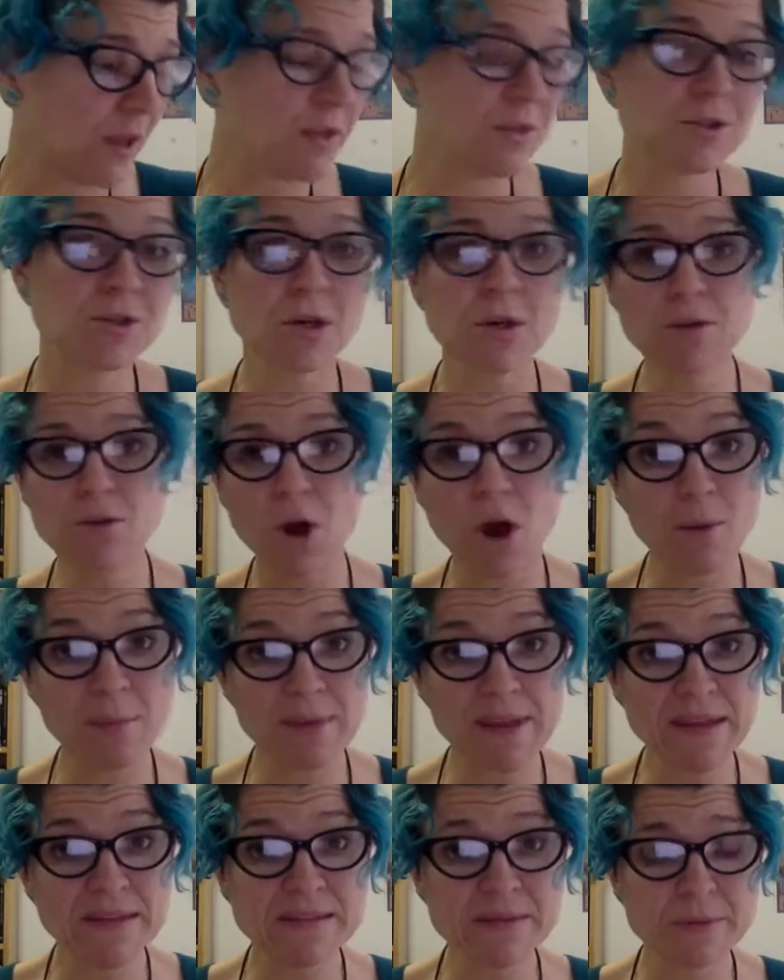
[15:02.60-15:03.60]
Don't
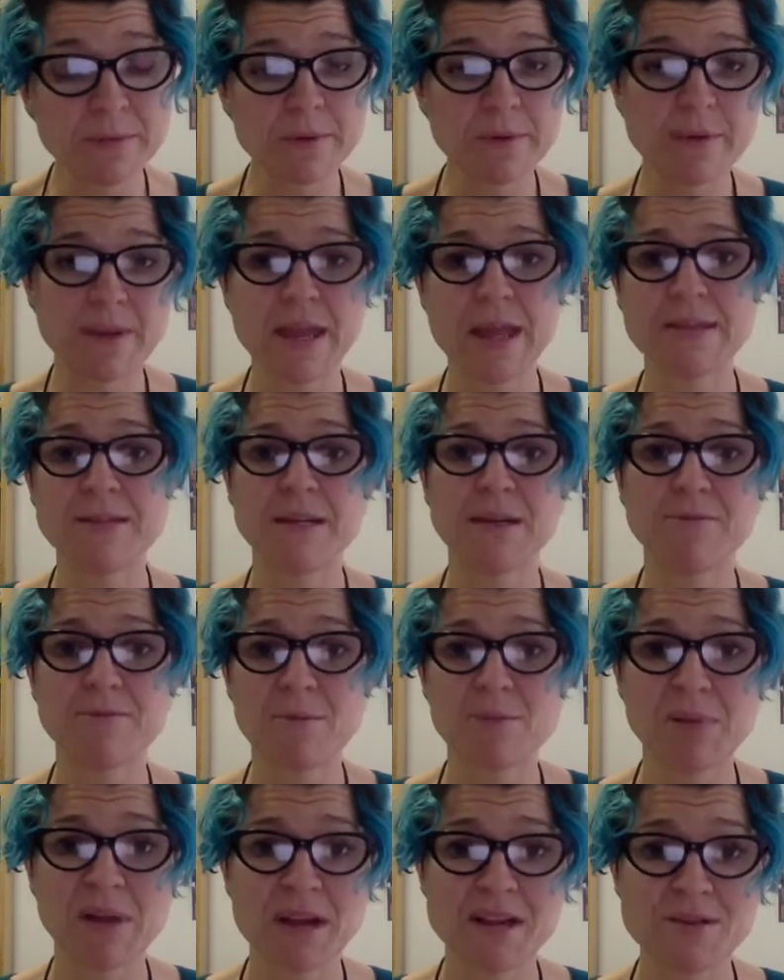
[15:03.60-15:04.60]
copy it or you'll get done
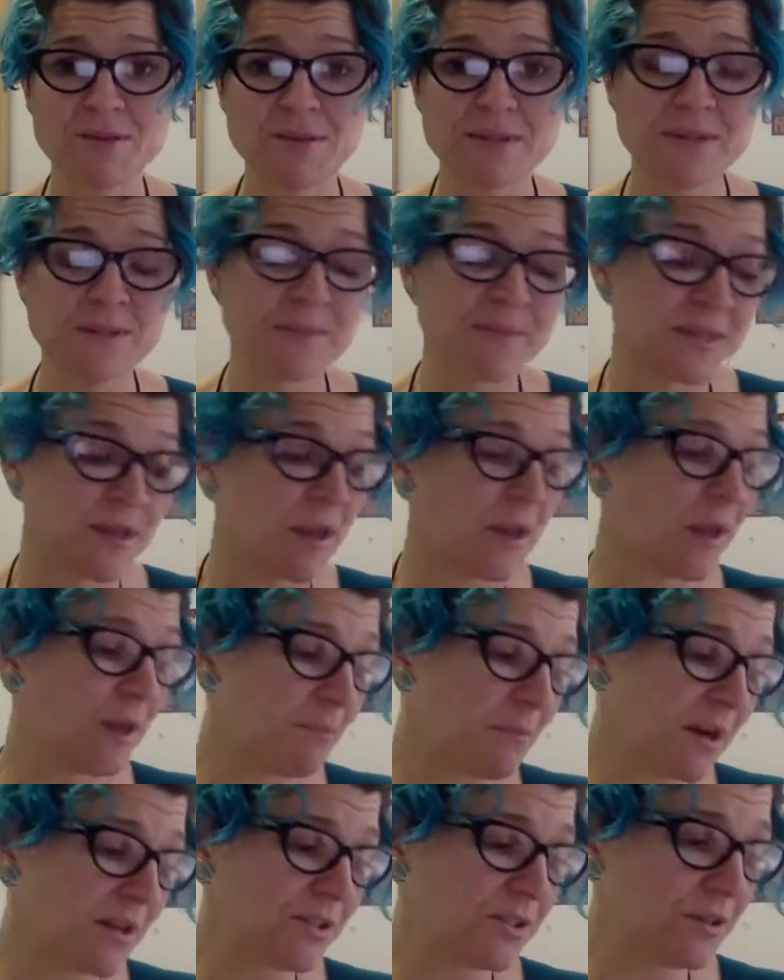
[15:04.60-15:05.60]
for plagiarisms,
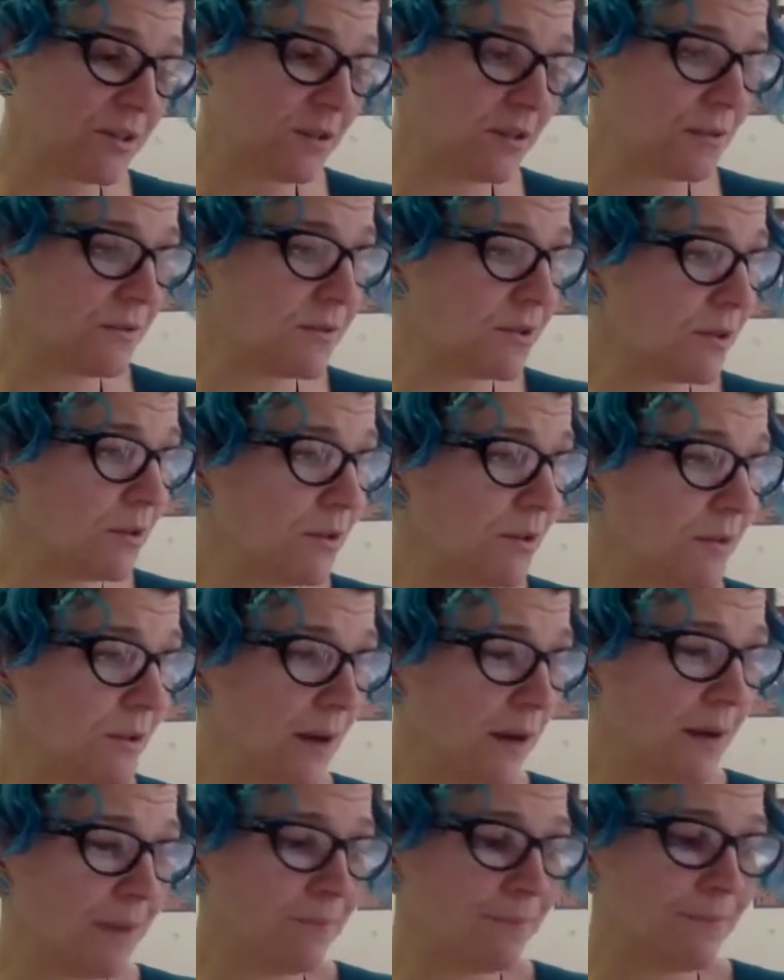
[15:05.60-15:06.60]
but do
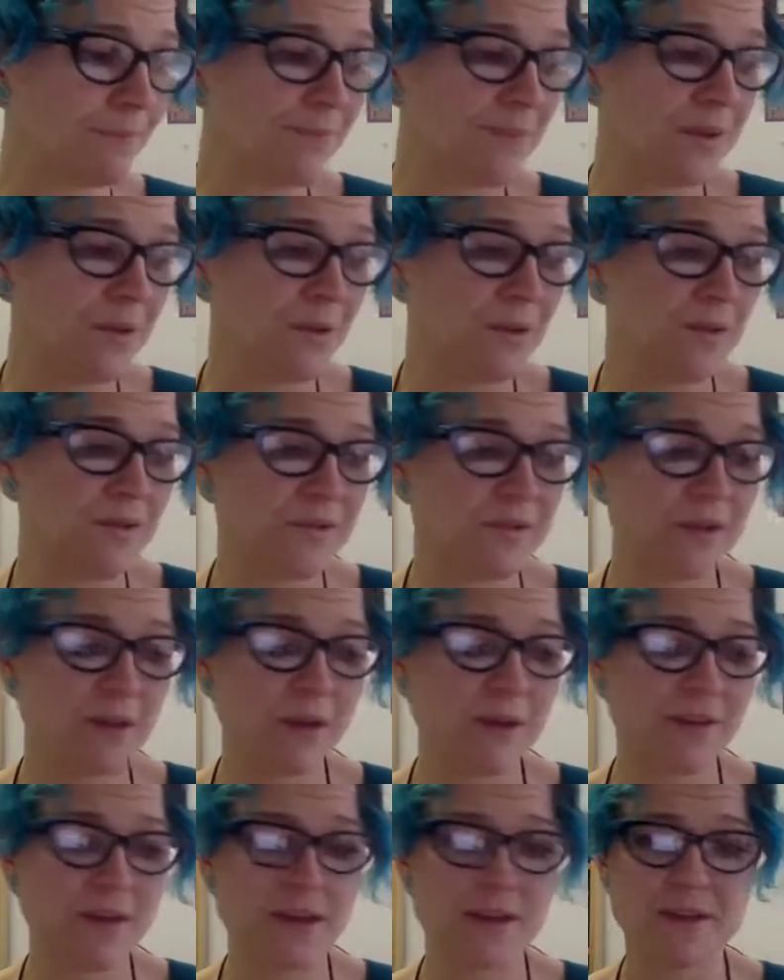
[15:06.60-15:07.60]
use
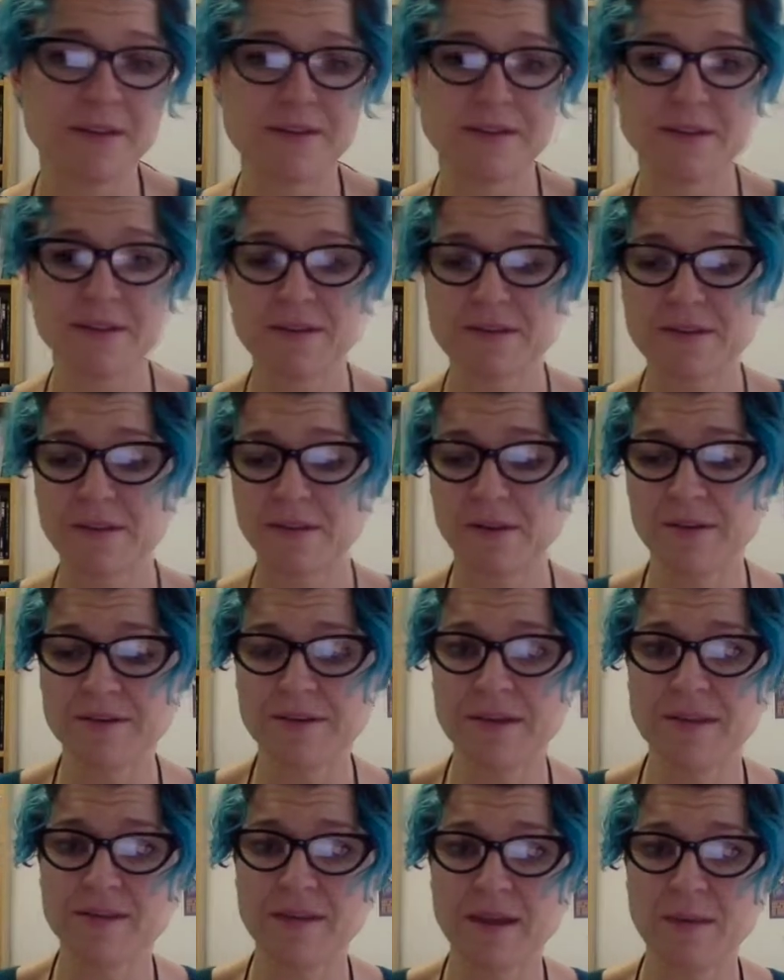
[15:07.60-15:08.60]
that as a nice
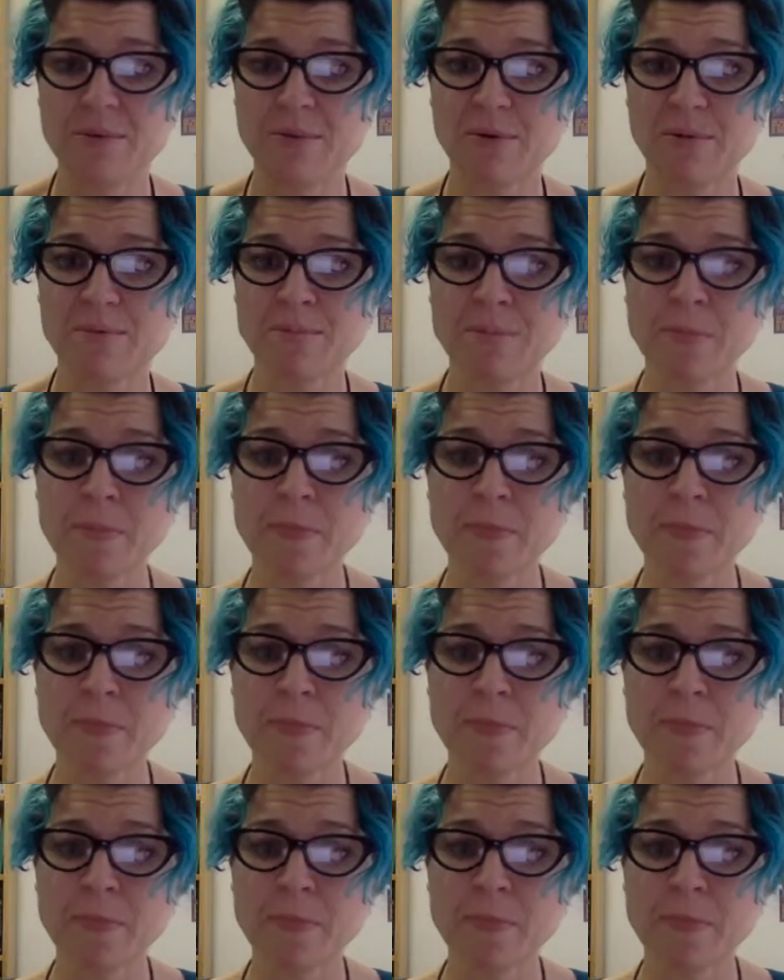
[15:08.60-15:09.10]
example.